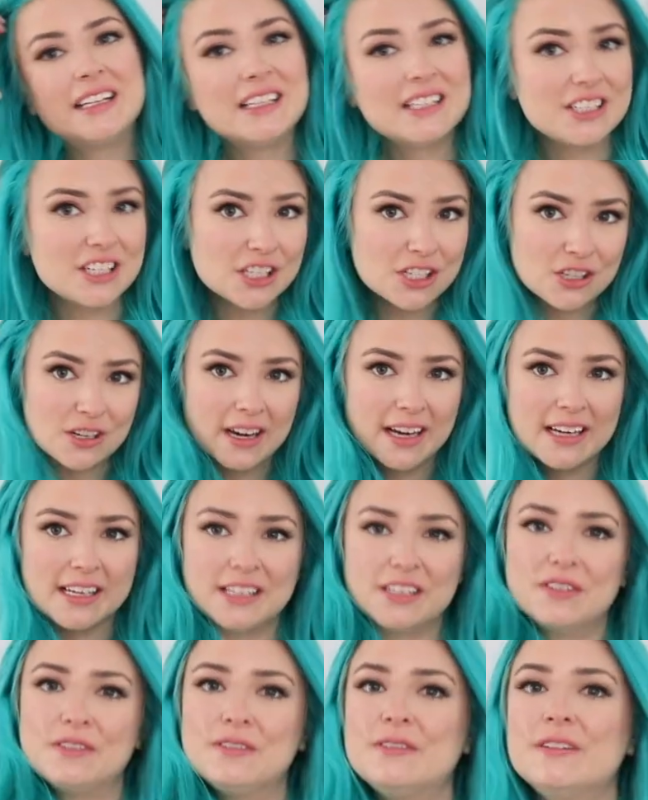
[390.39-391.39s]
just trying
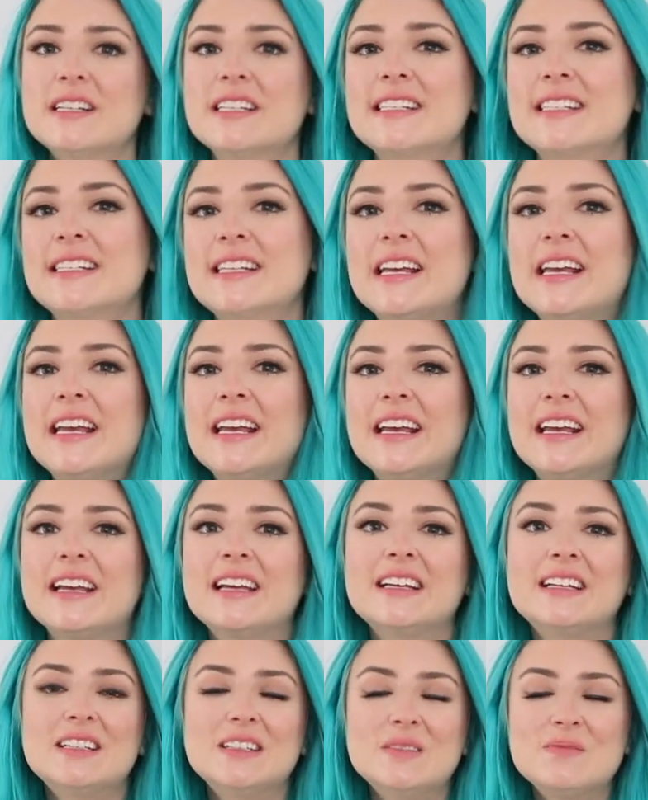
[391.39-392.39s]
to see
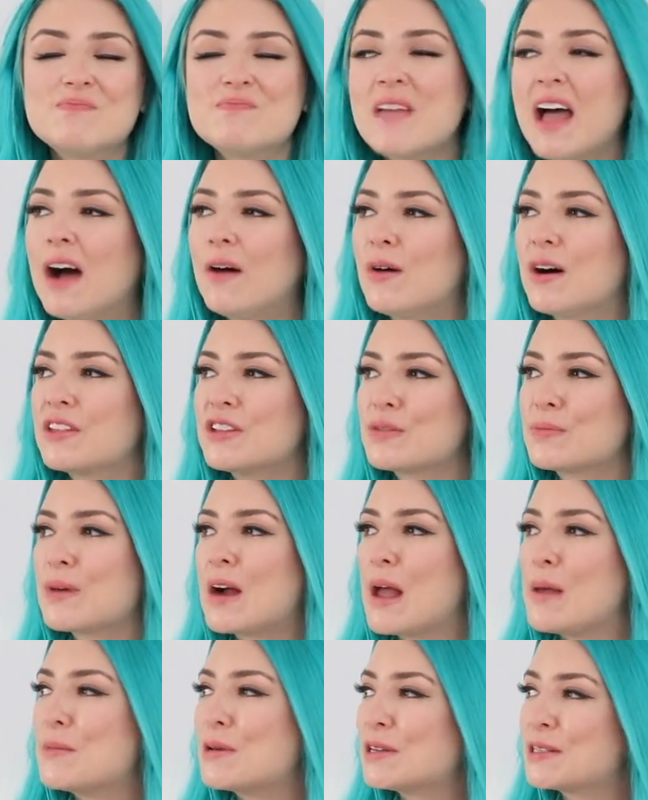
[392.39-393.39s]
how other
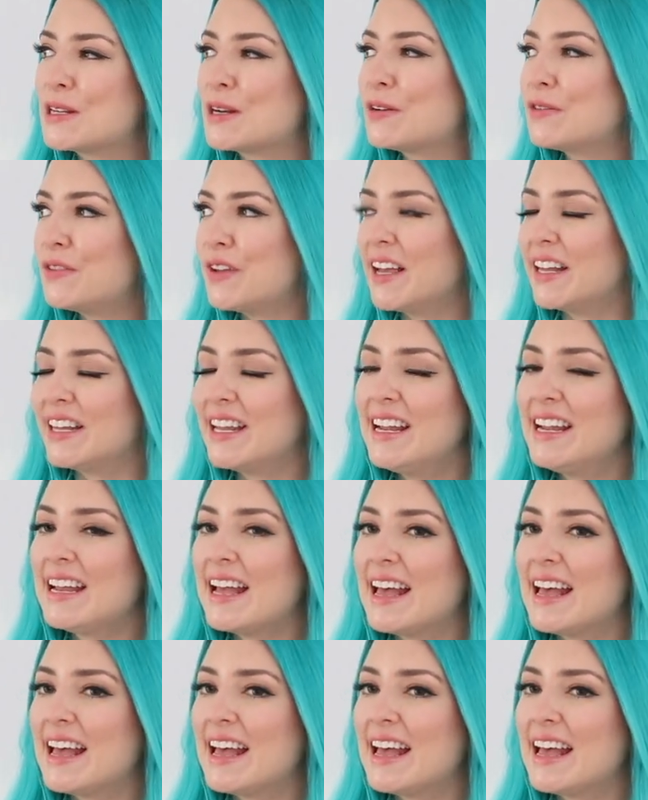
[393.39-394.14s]
primers are feeling,